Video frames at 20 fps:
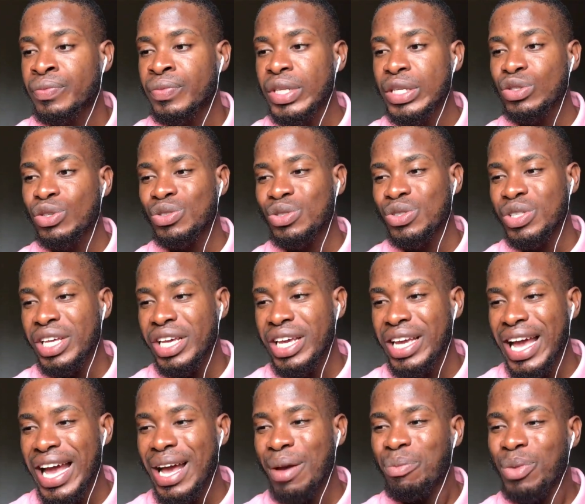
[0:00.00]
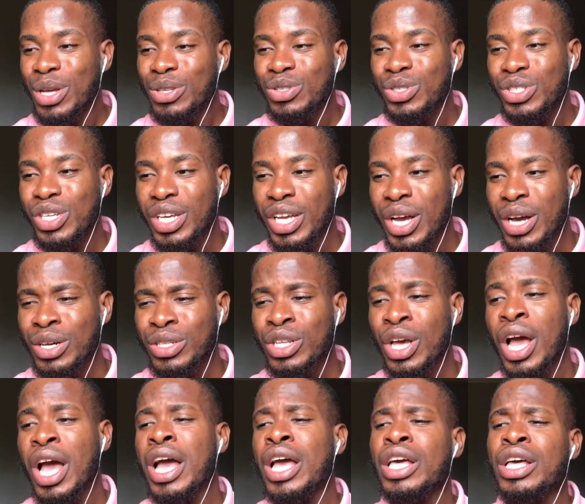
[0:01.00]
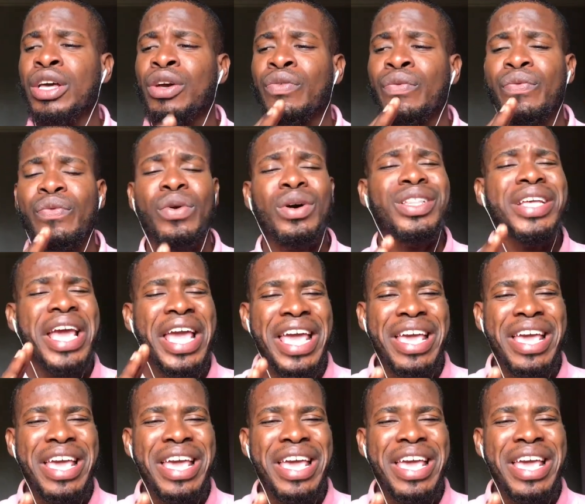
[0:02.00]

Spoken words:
So today I'm here to check out Fourth